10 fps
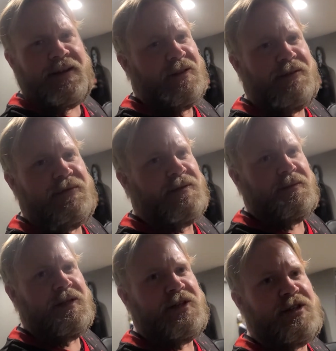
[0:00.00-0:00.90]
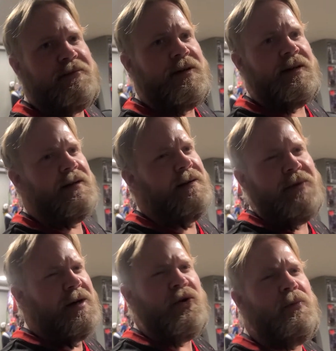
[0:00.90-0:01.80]
I love them to be displayed. I'm
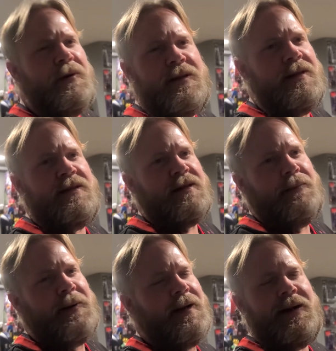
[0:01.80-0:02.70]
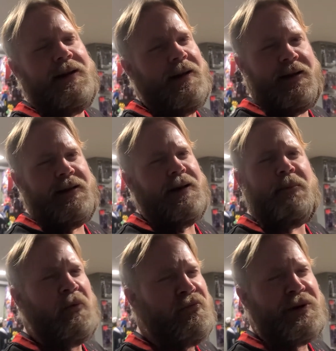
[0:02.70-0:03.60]
not opening these up. I kind of hanged it up.
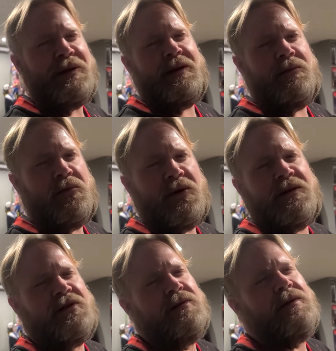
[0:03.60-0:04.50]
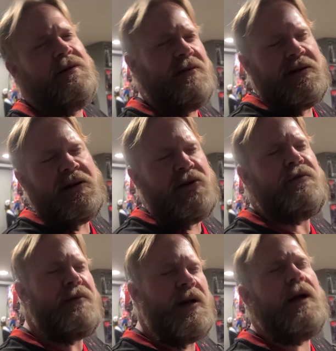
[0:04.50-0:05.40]
I really didn't want to, but I was like,
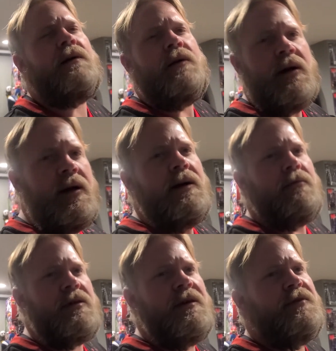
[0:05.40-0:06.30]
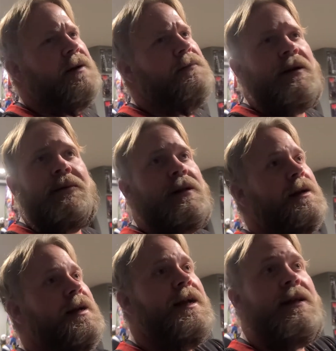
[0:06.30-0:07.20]
for now, I'm going to leave it up there. But
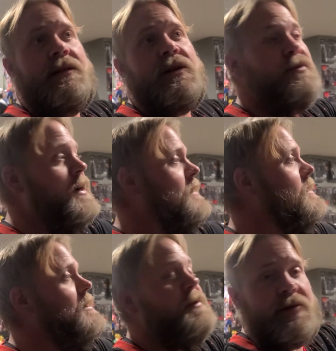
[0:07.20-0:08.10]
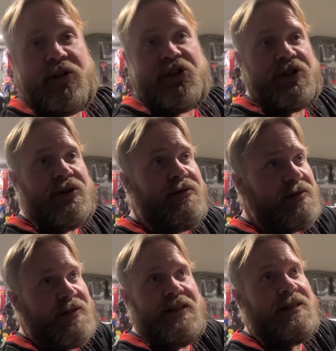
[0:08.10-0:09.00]
again, the great thing about these
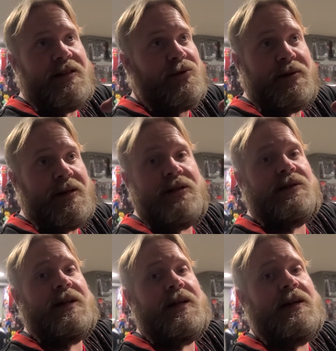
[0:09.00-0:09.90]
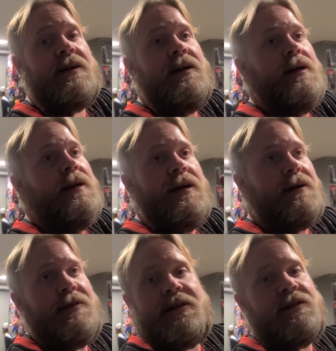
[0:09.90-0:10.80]
shelves and these little things right here,
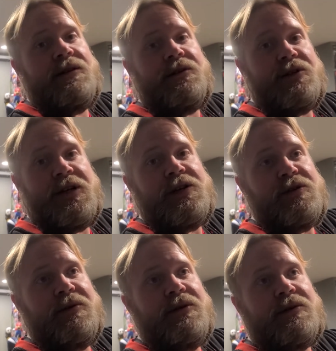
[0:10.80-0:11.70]
everything's interchangeable.